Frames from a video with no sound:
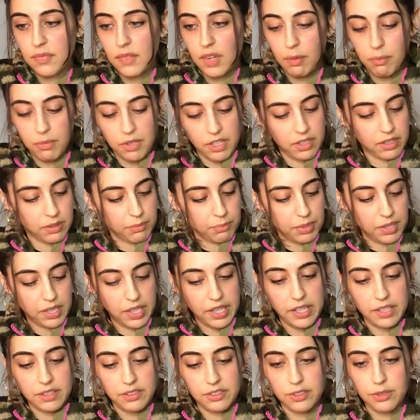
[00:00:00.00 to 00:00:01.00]
I'm hearing
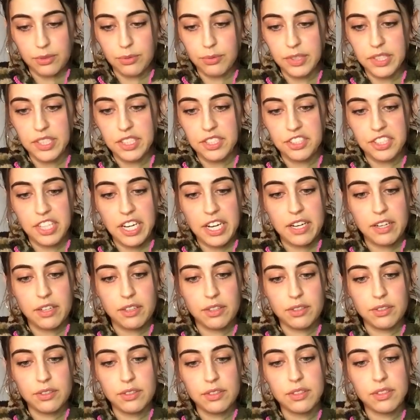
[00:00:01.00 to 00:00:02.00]
plan to reach
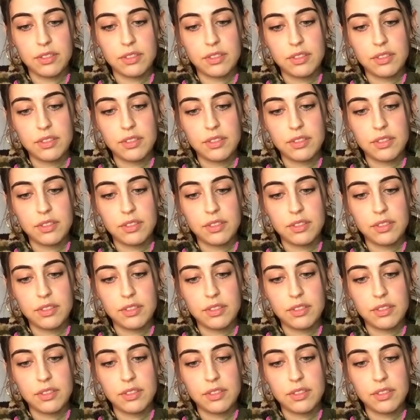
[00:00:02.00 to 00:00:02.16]
out.